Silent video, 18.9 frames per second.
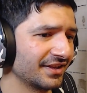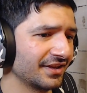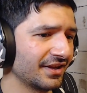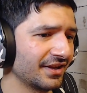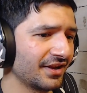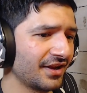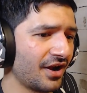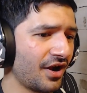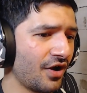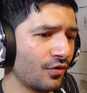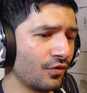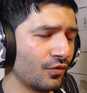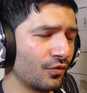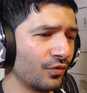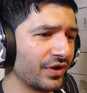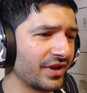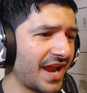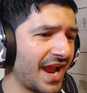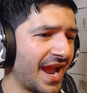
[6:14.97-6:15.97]
Oh,
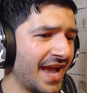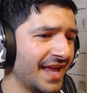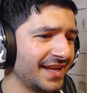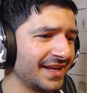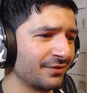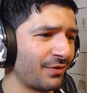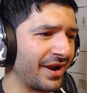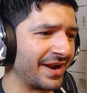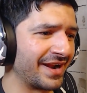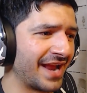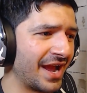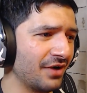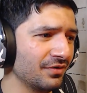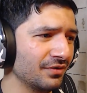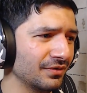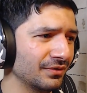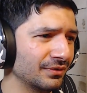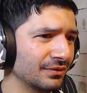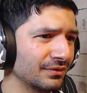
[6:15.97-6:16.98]
we at it right now?
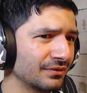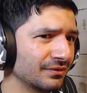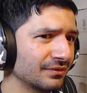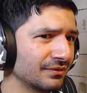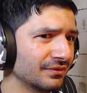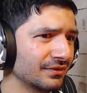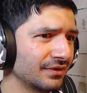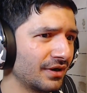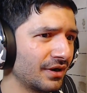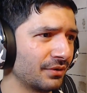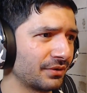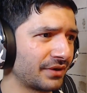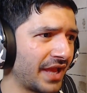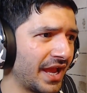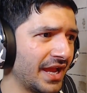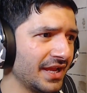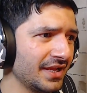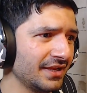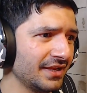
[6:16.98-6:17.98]

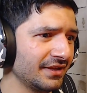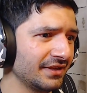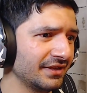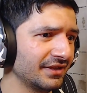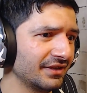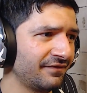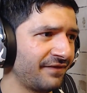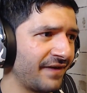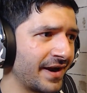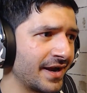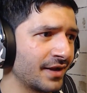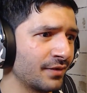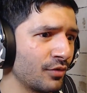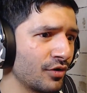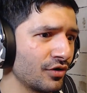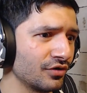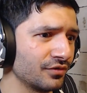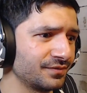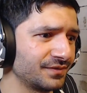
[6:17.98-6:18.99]
Okay, final
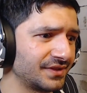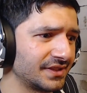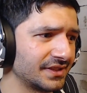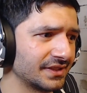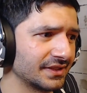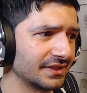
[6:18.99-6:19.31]
moves.